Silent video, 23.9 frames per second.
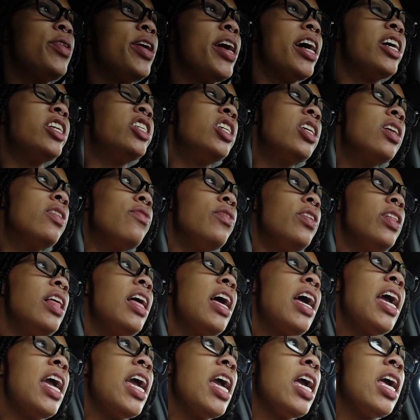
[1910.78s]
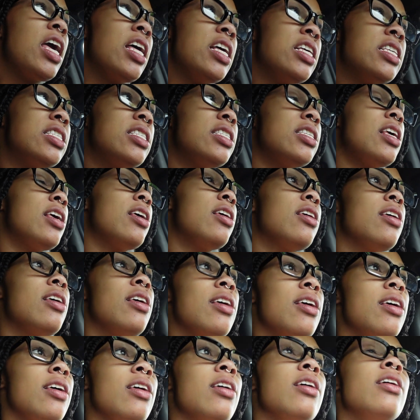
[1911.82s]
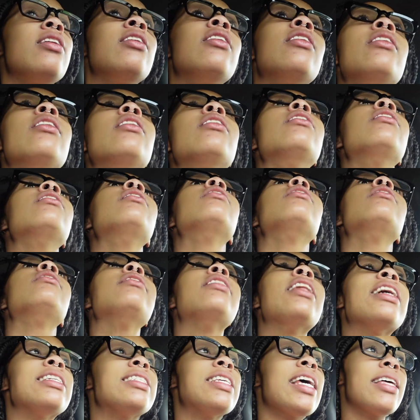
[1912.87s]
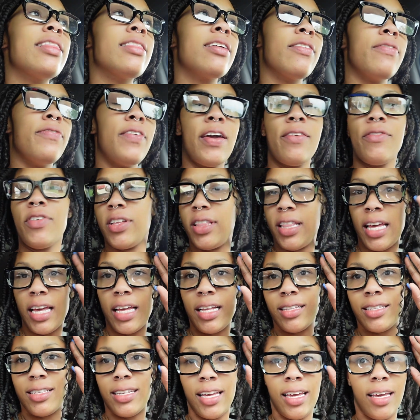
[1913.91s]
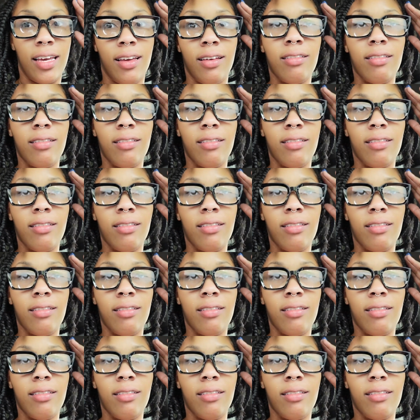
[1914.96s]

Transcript: we got Chick-fil-A because that's like their favorite thing to